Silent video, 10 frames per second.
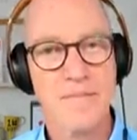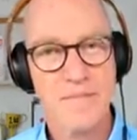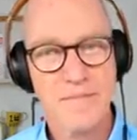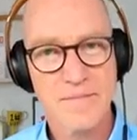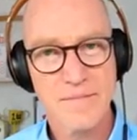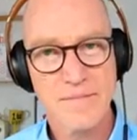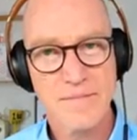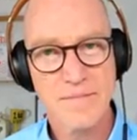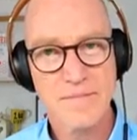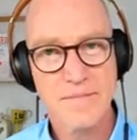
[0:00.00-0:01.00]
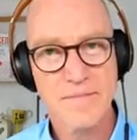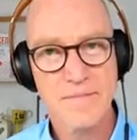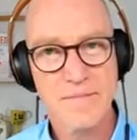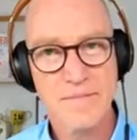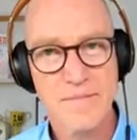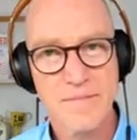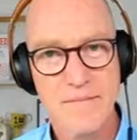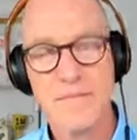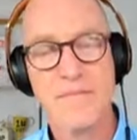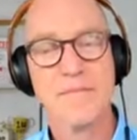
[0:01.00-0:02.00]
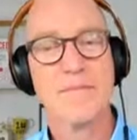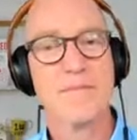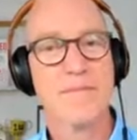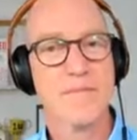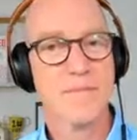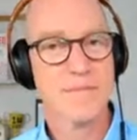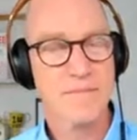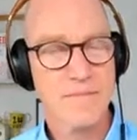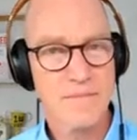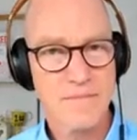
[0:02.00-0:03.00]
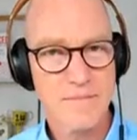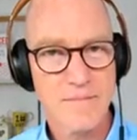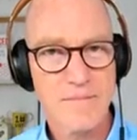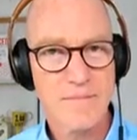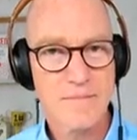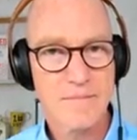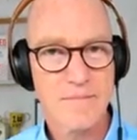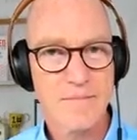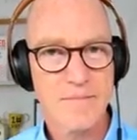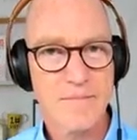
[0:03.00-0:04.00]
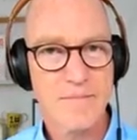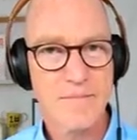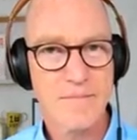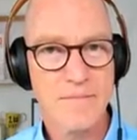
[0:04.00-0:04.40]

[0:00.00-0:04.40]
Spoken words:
This person isn't speaking.